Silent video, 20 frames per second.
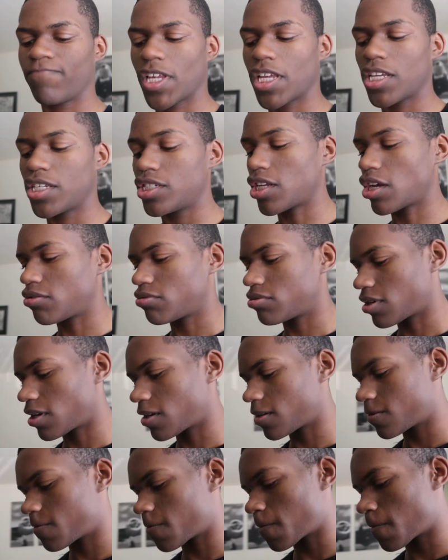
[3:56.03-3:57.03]
it's so
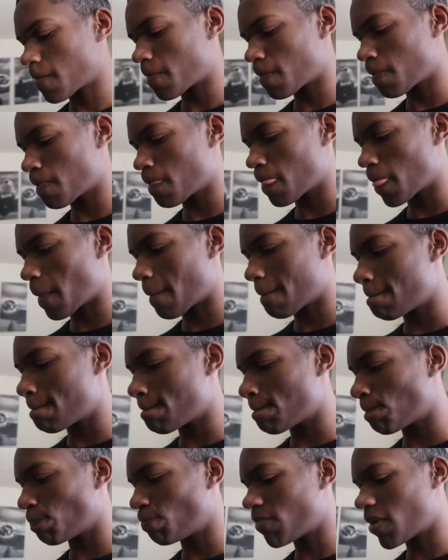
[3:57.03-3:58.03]
stressful,
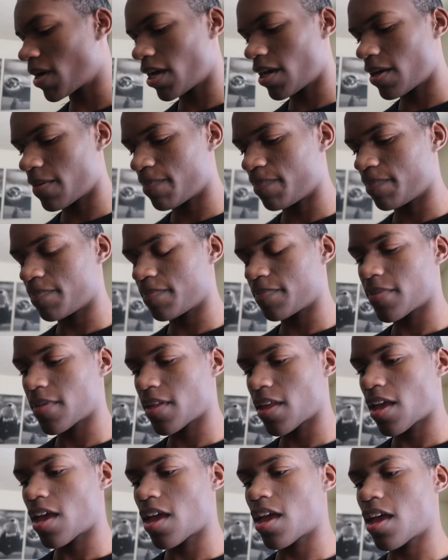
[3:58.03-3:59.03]
but
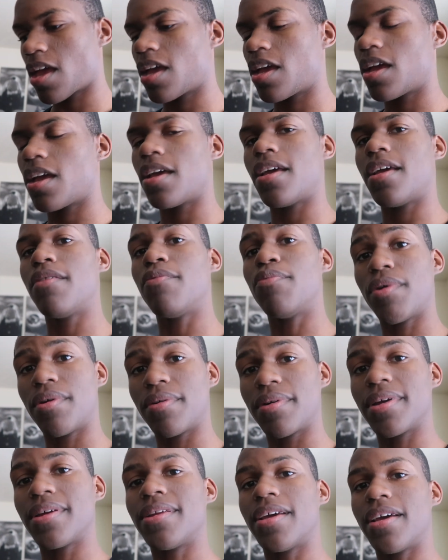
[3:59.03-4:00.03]
it
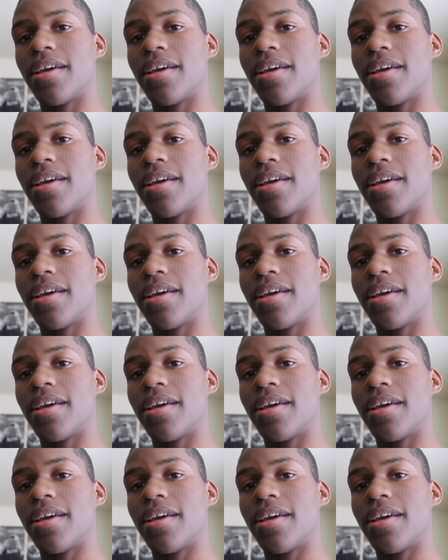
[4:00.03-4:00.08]
will get